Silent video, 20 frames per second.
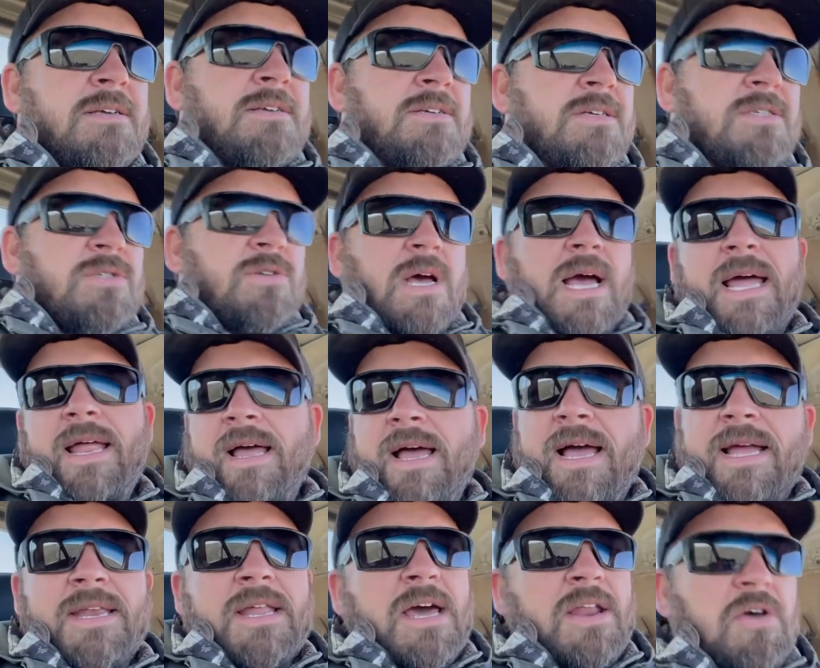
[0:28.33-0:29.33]
So
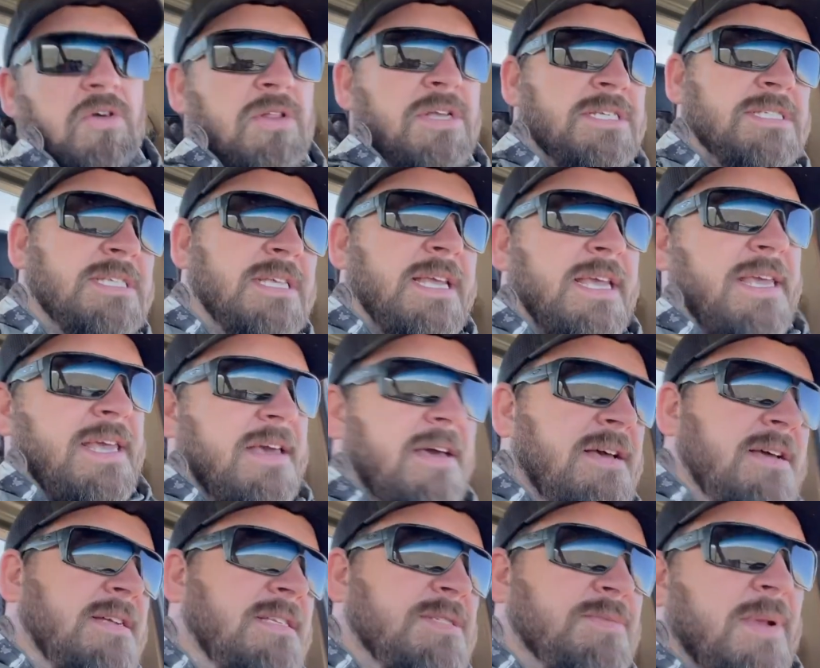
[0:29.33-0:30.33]
I not only sling
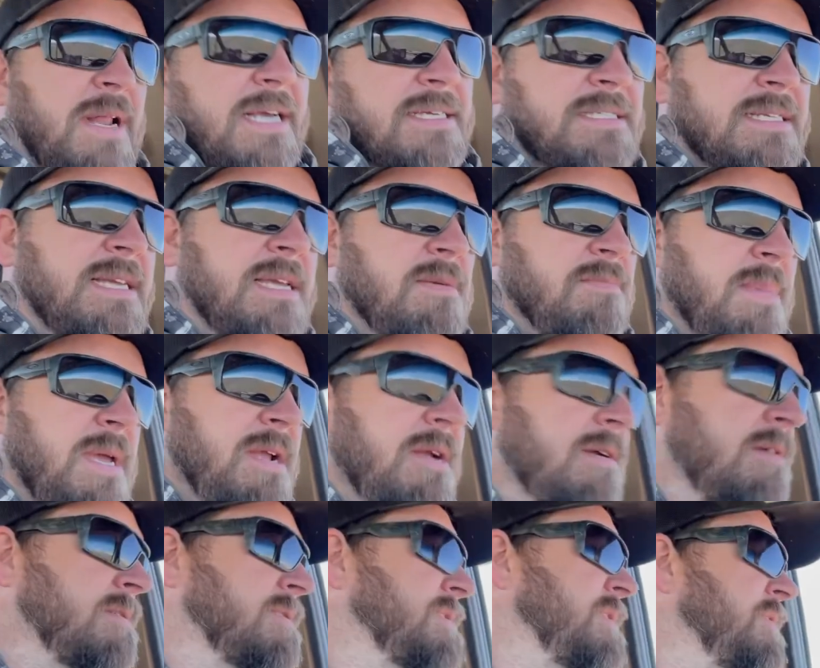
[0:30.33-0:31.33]
guns, but I sling
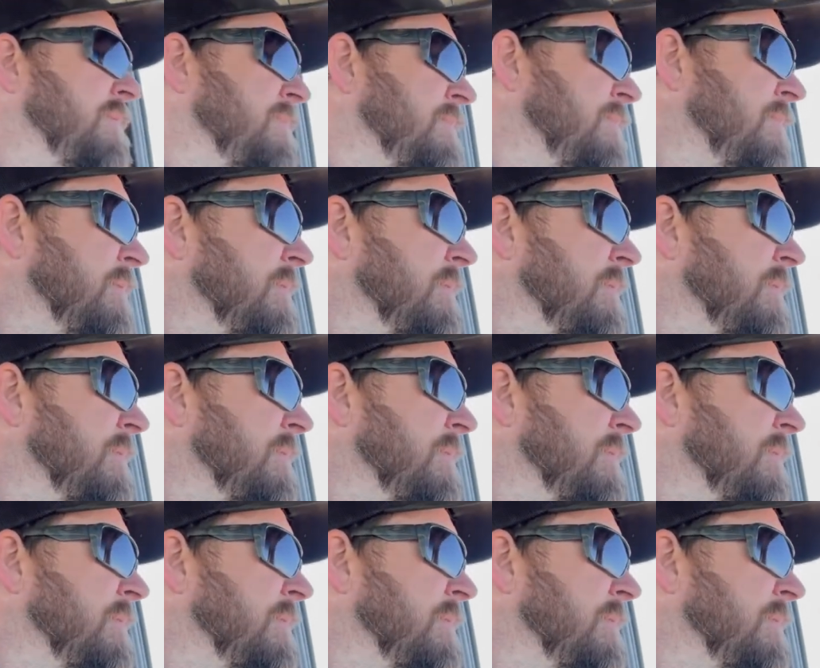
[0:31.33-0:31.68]
beers too.